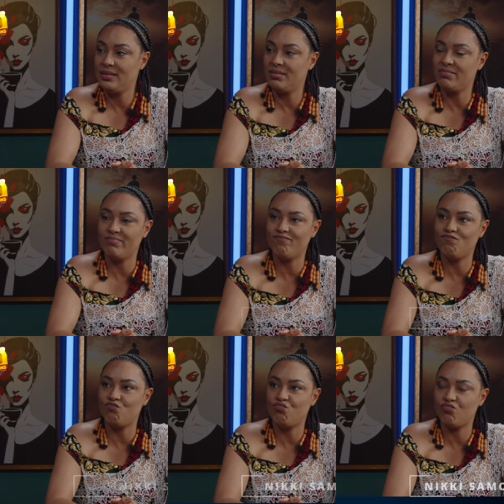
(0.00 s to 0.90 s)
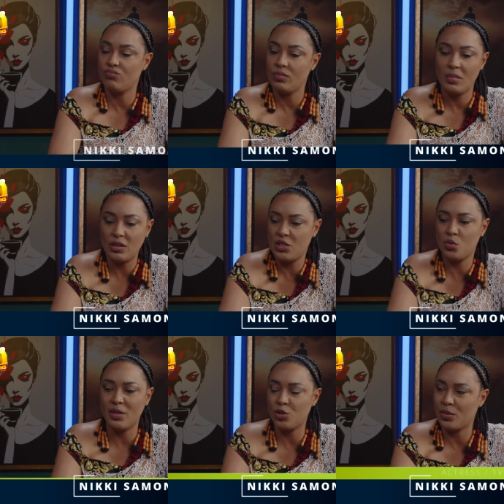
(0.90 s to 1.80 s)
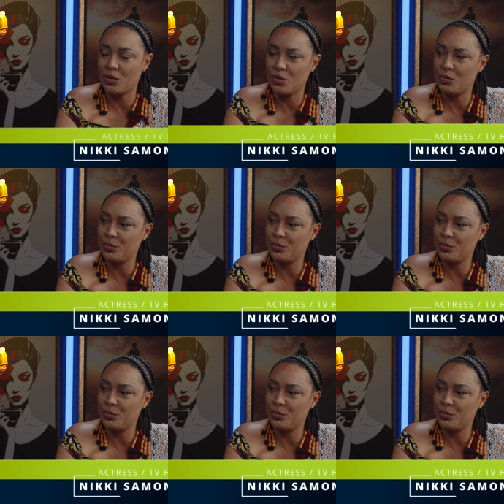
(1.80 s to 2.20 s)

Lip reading: Mm-mm. I'll just do my job and go.